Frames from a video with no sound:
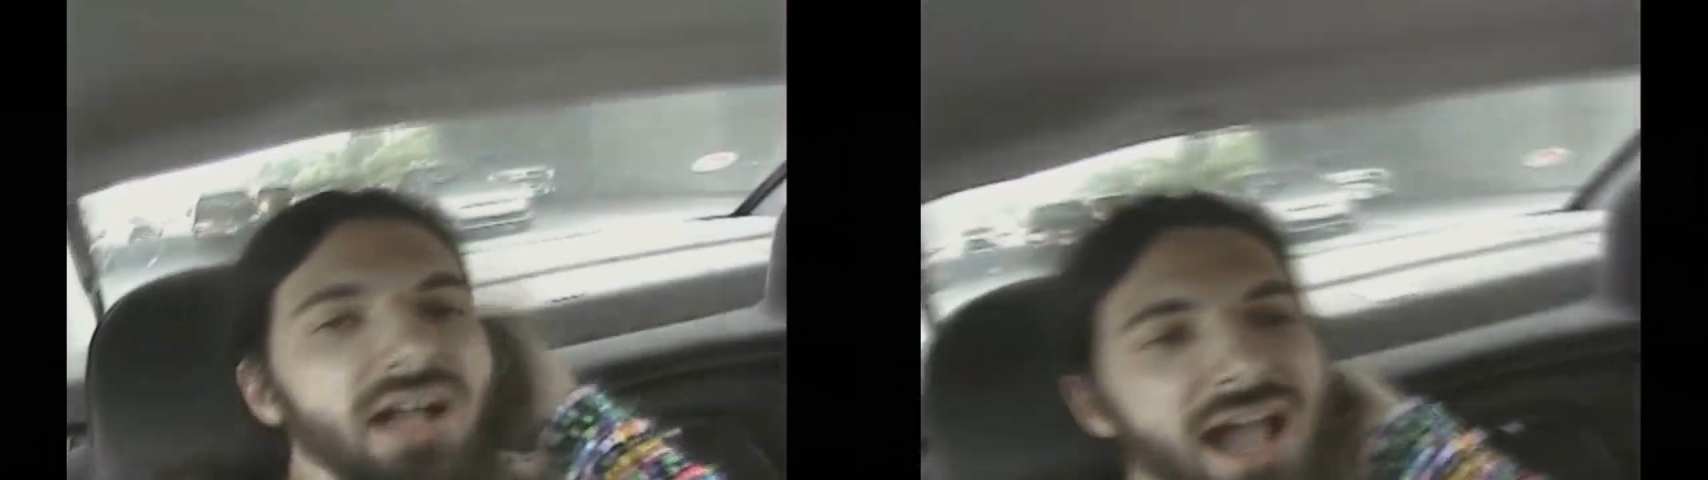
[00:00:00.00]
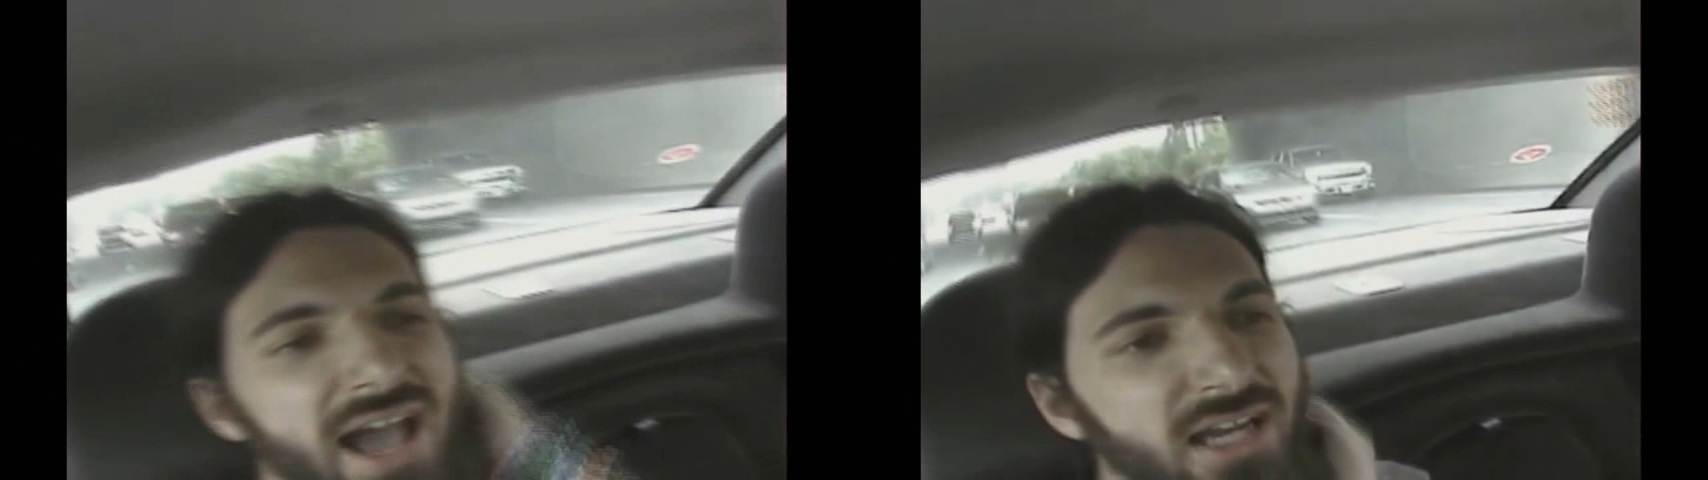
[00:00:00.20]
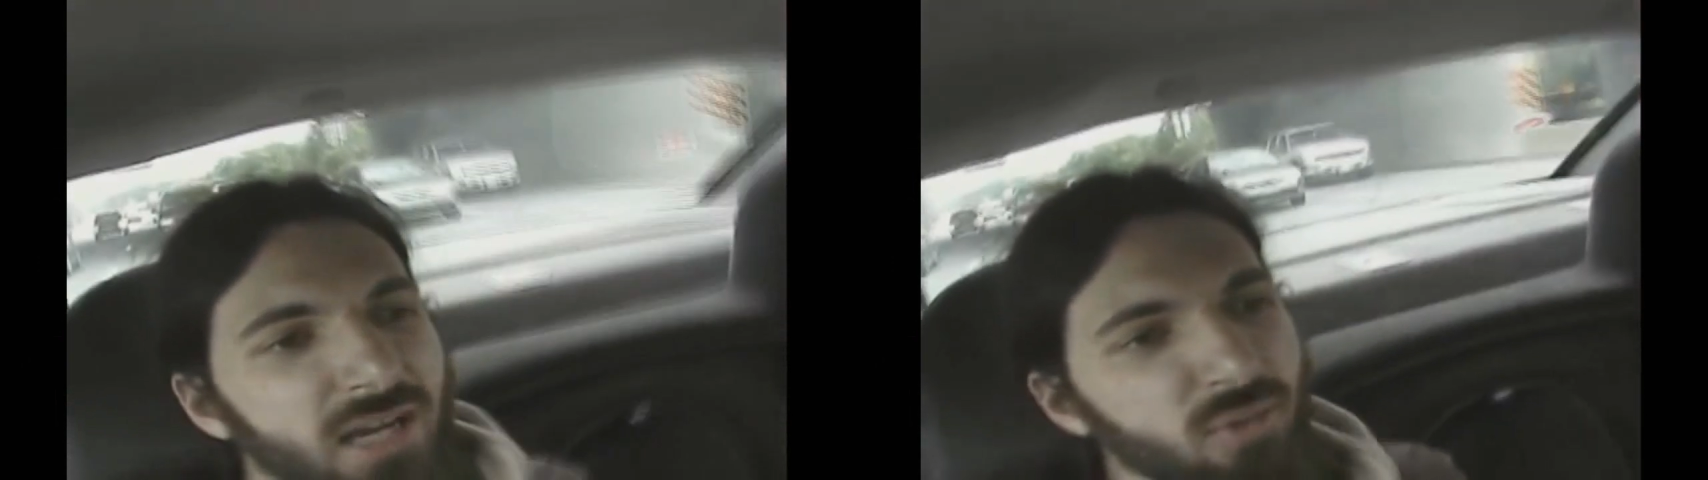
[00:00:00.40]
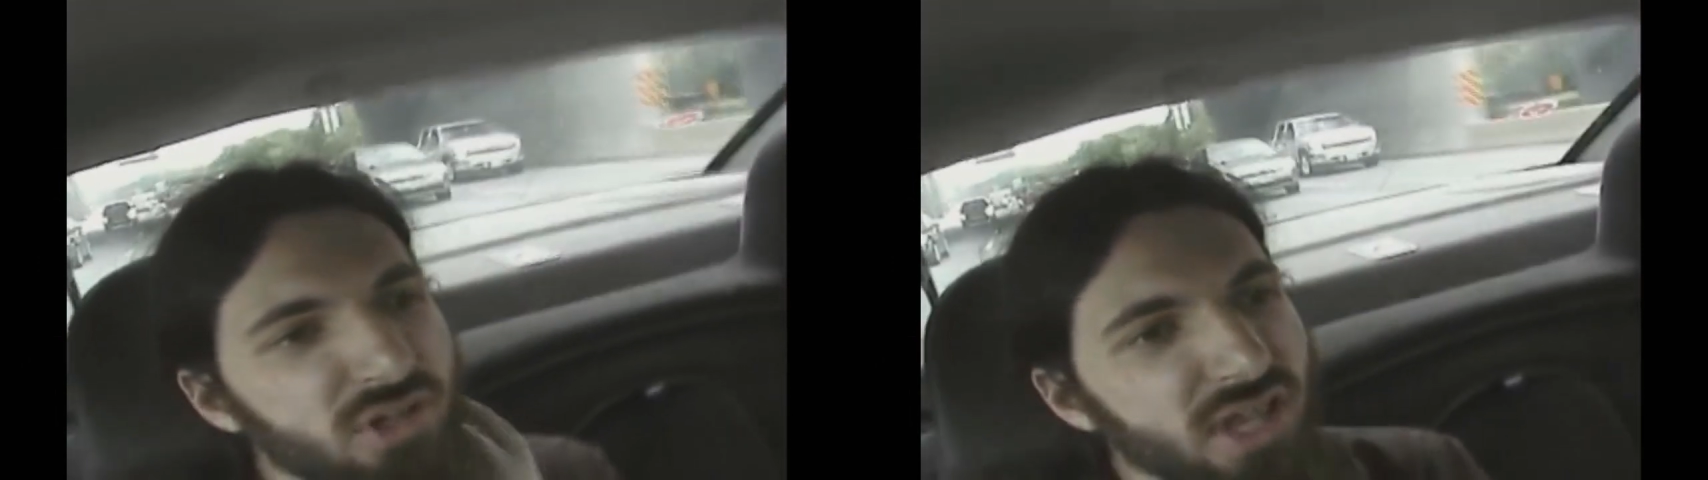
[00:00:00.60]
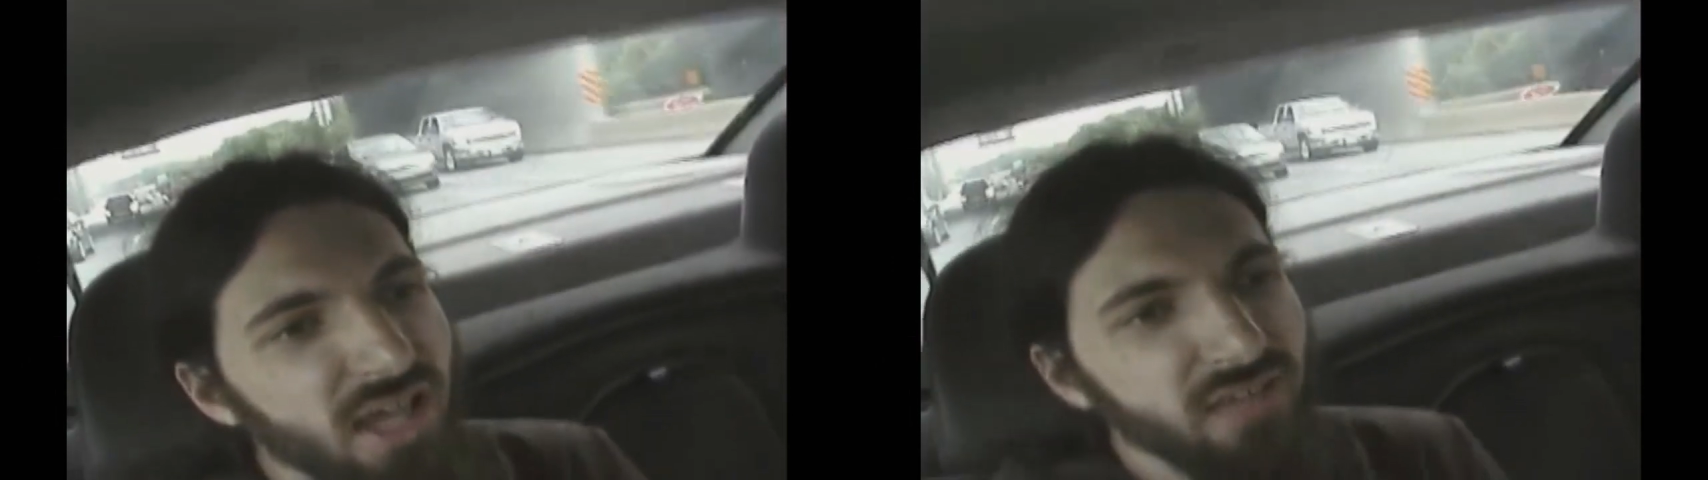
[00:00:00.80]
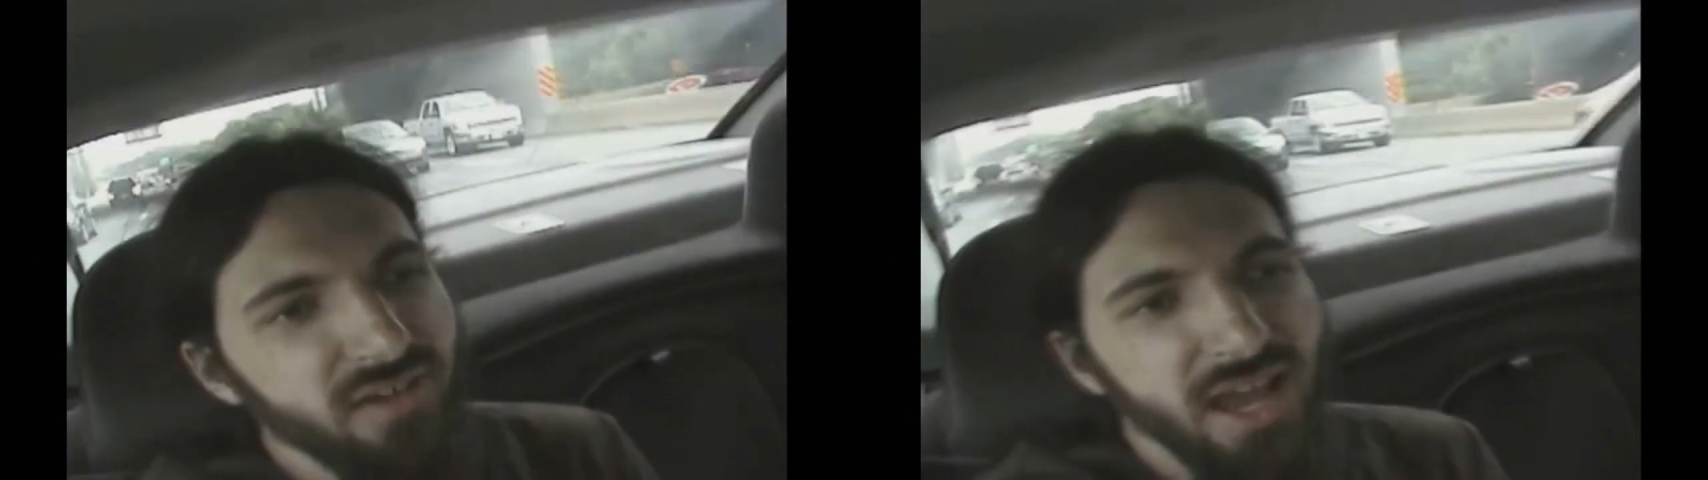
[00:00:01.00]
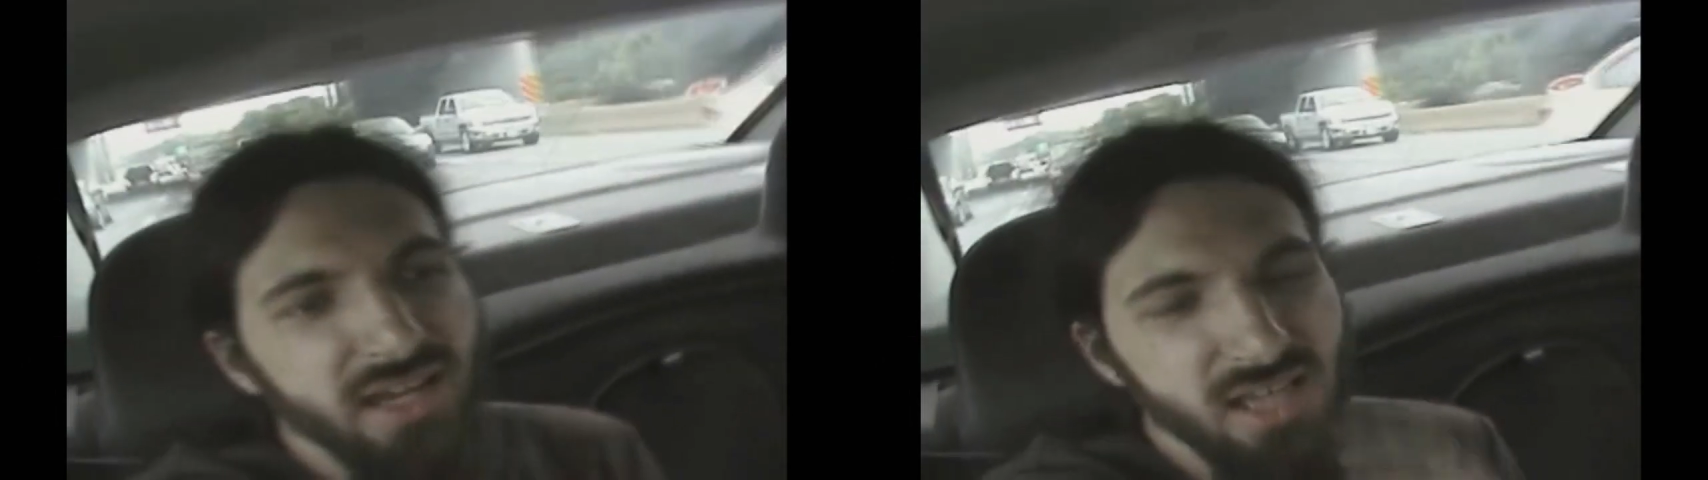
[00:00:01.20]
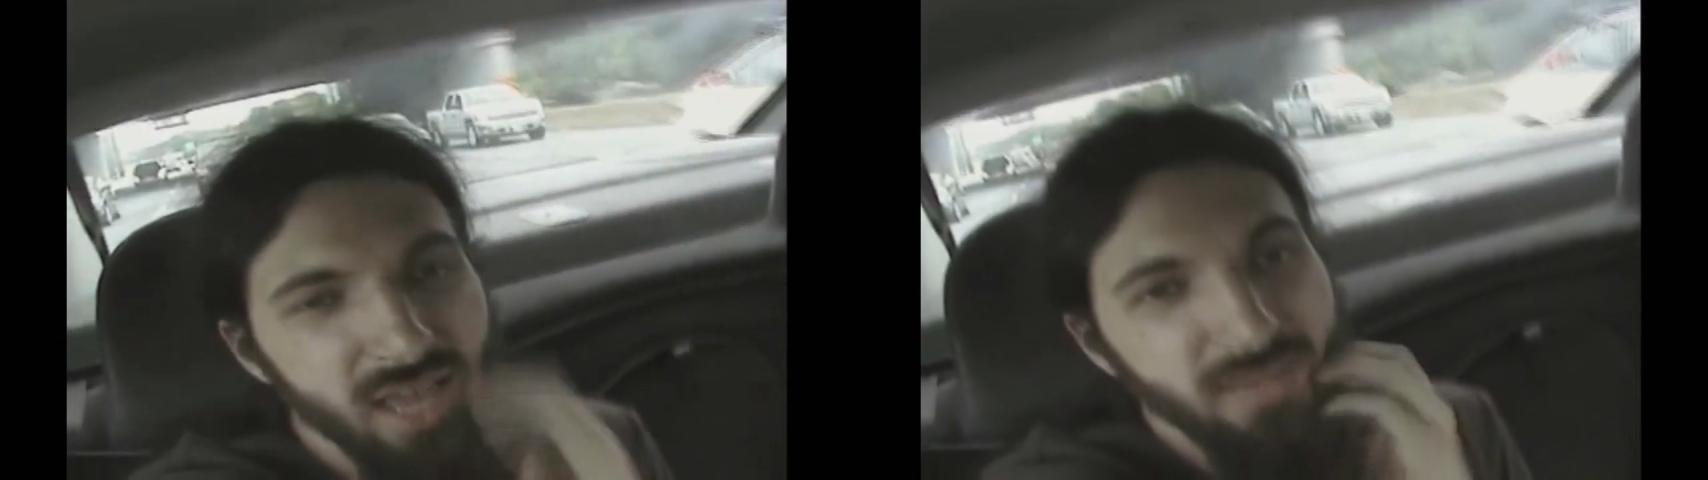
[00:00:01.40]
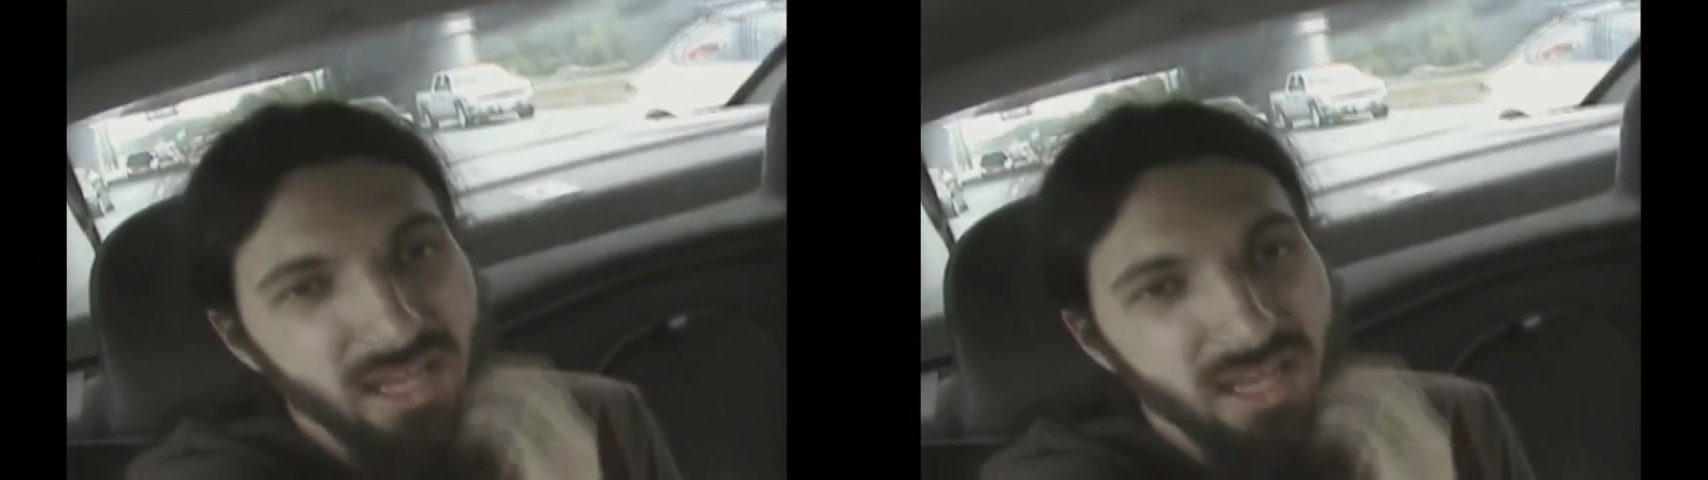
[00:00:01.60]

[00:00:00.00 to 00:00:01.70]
Adam was hella rad and came